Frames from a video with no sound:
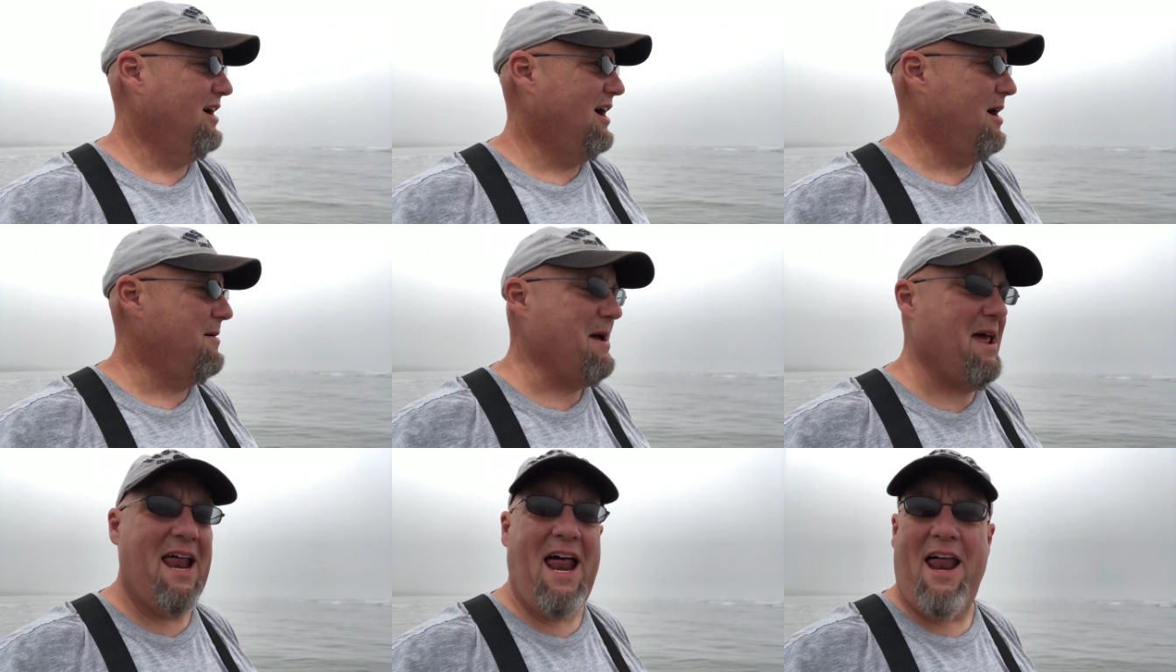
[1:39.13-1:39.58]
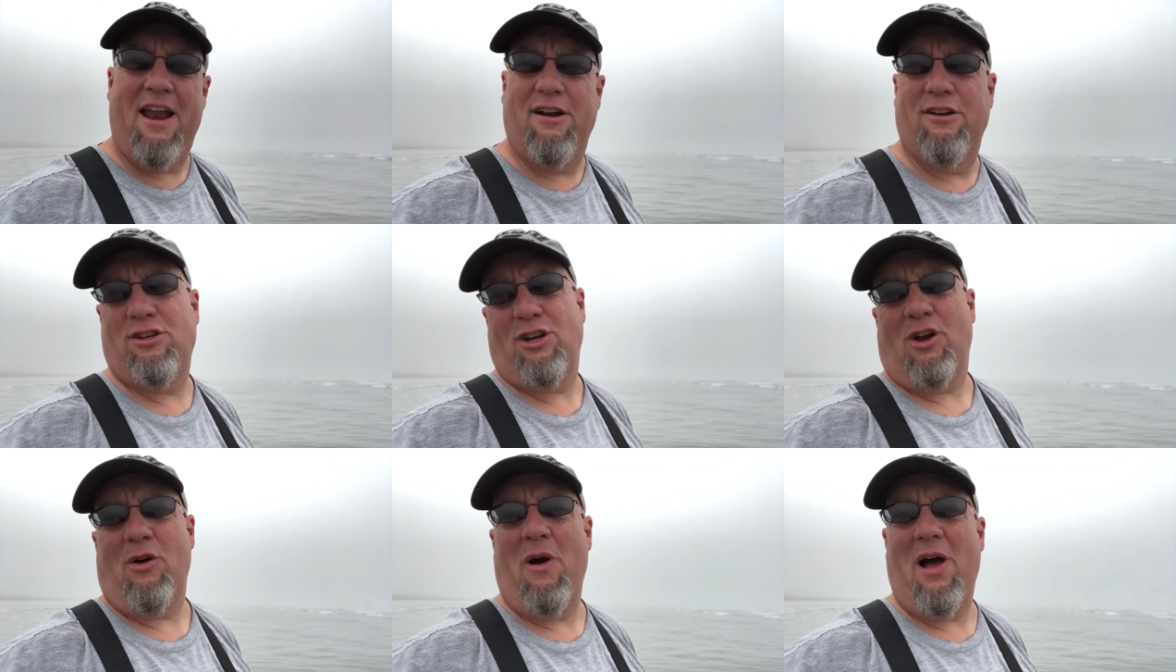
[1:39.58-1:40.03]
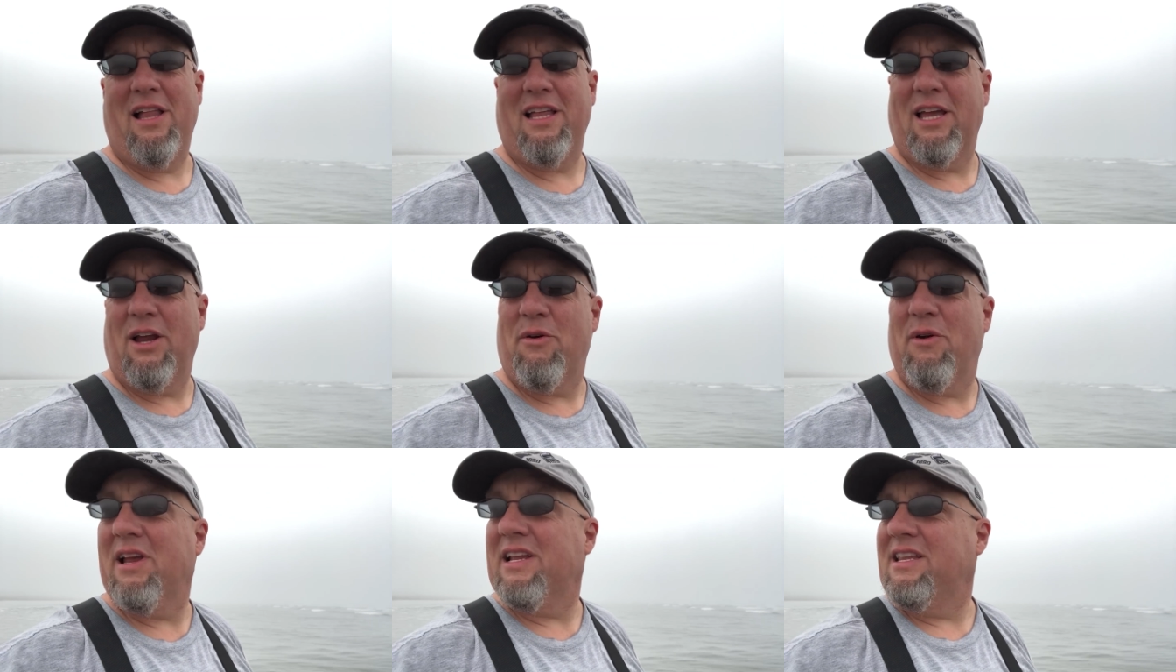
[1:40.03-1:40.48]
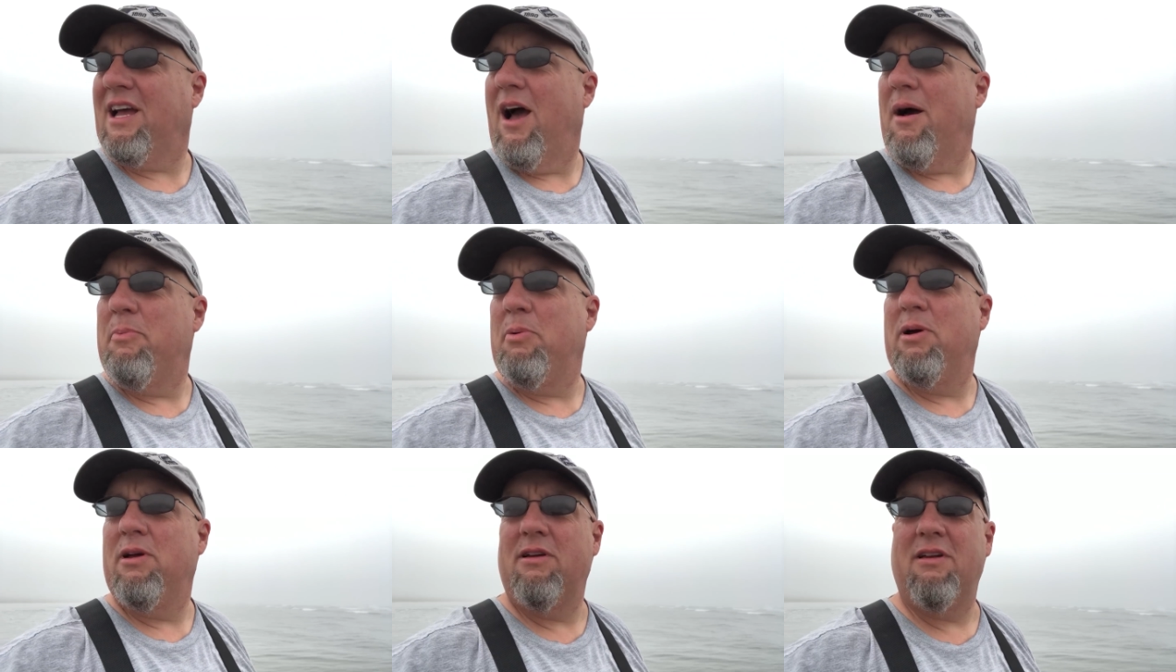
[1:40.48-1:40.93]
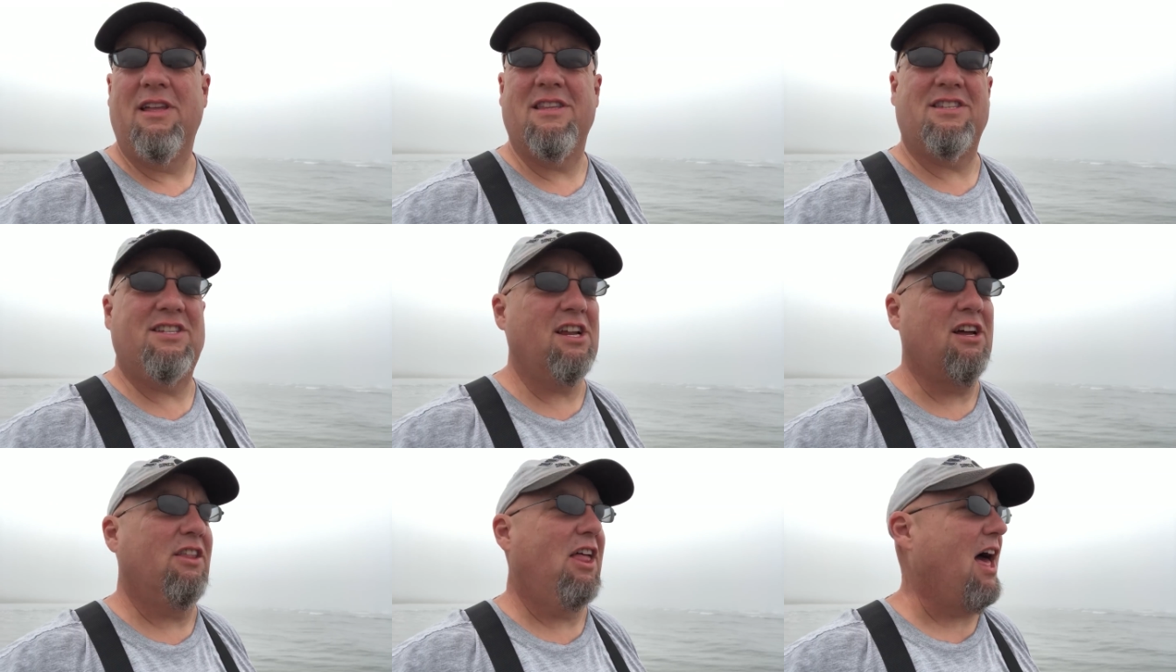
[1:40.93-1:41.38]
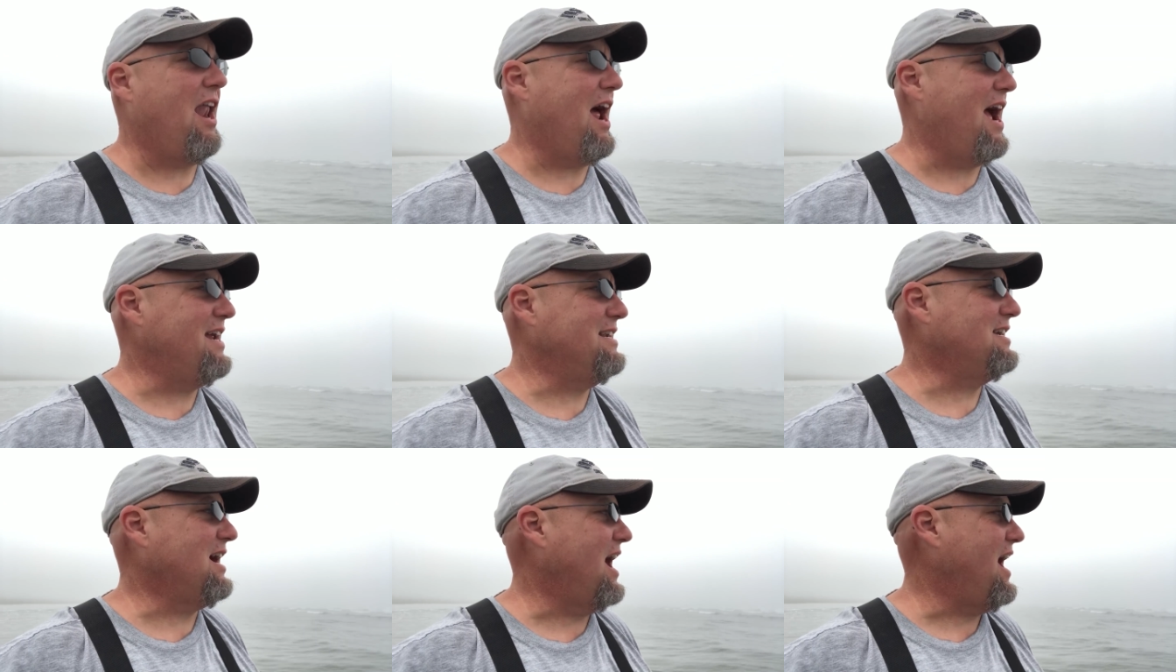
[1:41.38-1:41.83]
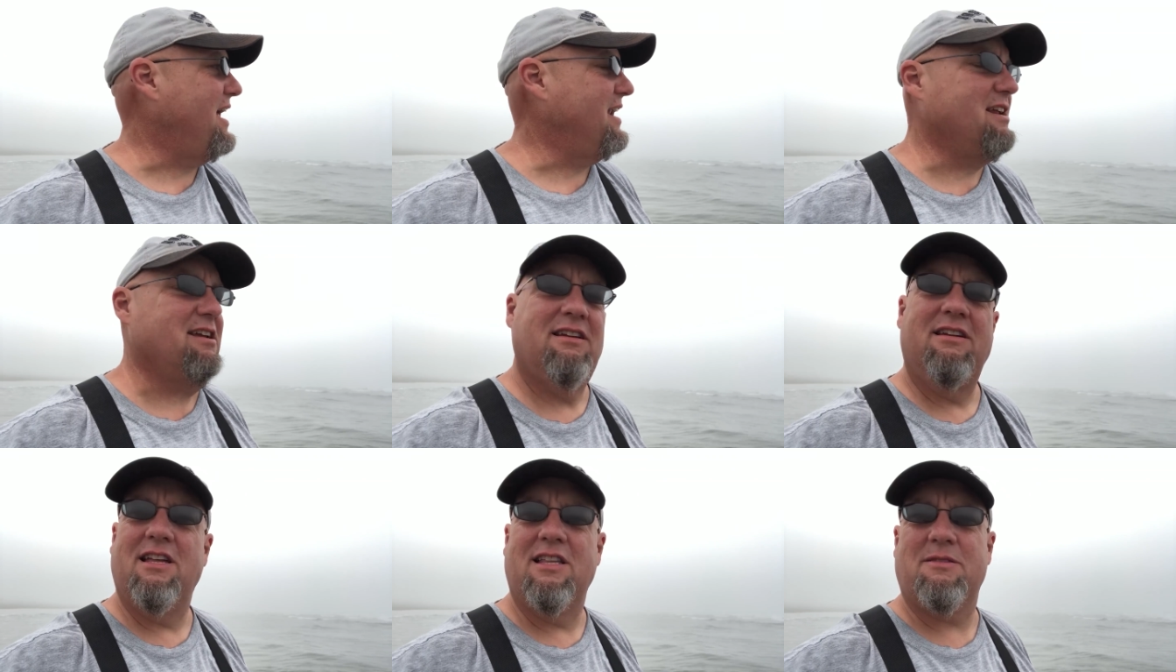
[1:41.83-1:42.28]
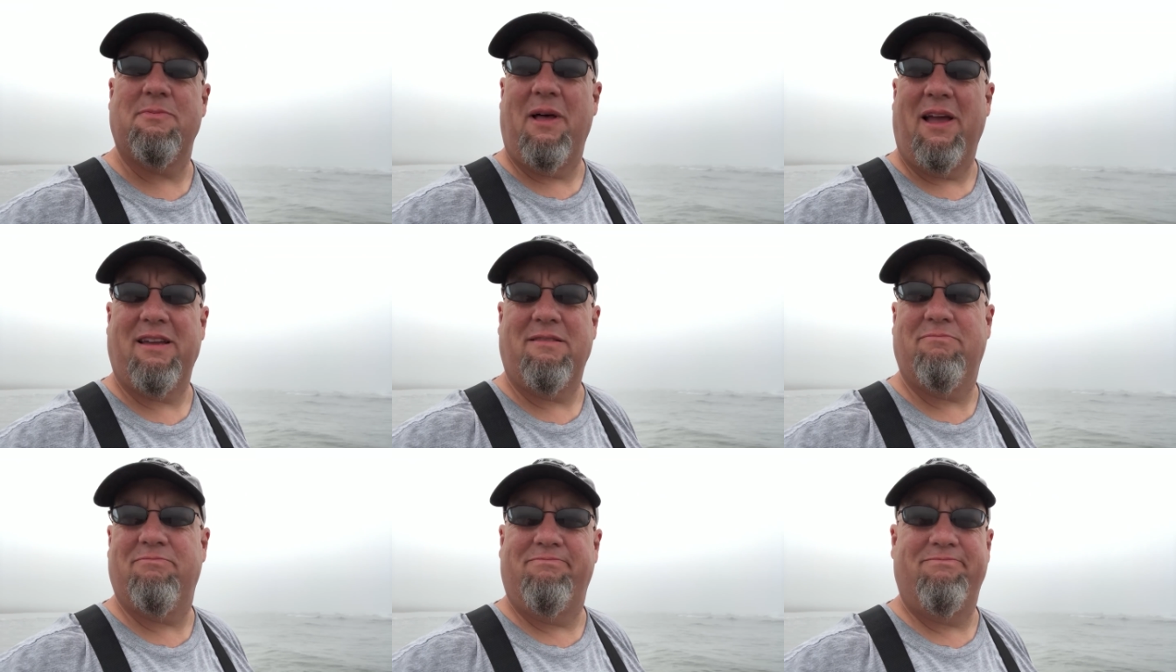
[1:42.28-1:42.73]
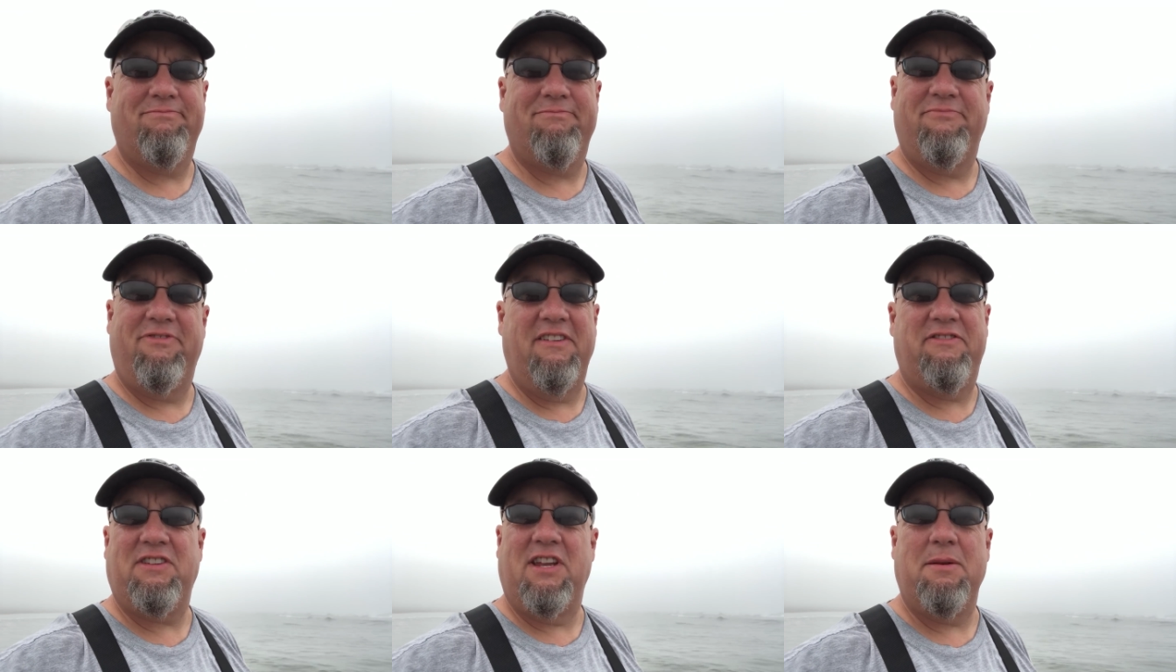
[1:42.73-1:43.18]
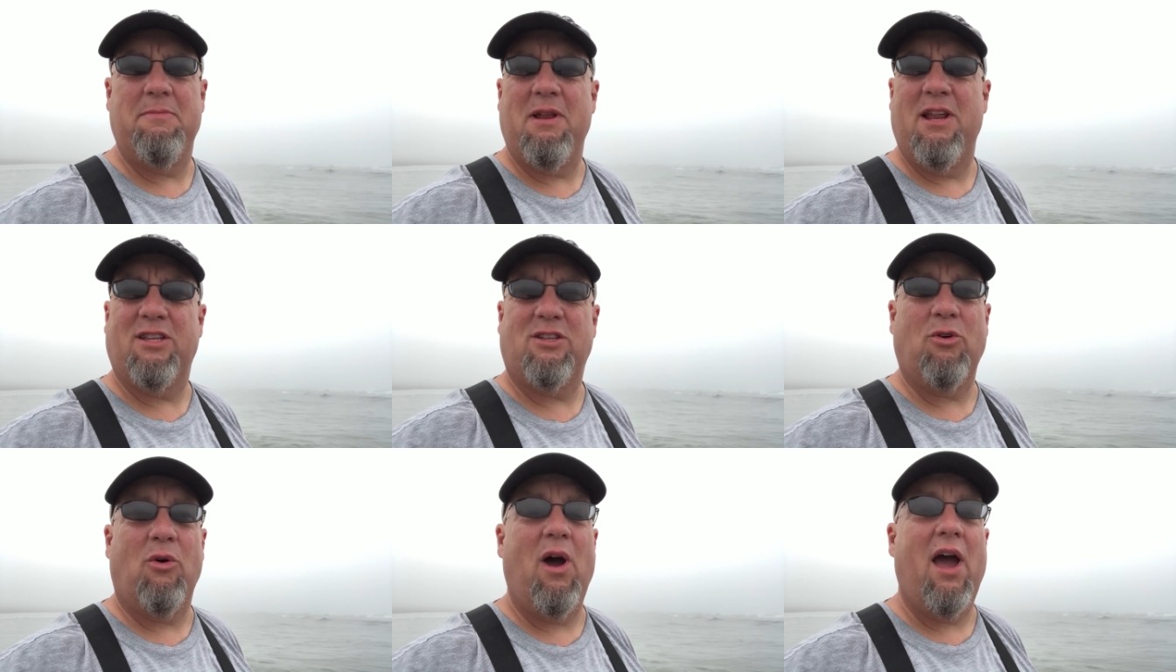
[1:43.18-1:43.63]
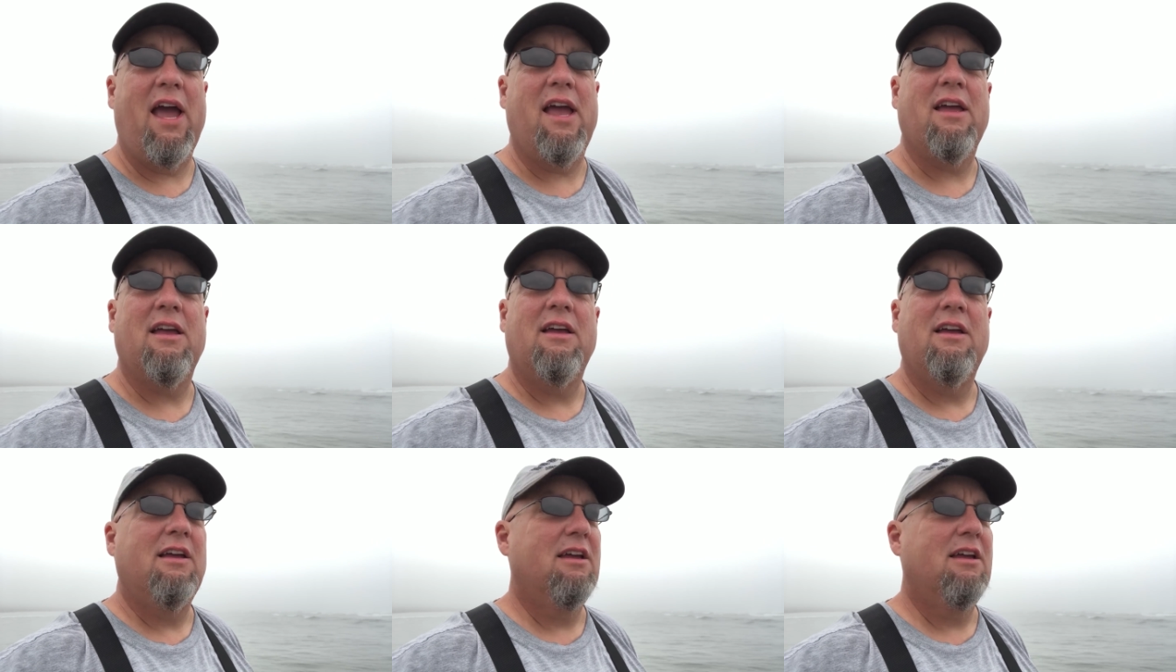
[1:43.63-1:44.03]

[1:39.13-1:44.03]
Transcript: I made it out here. It took a while to get rigged up. It's still not high tide. It's like 15 minutes away.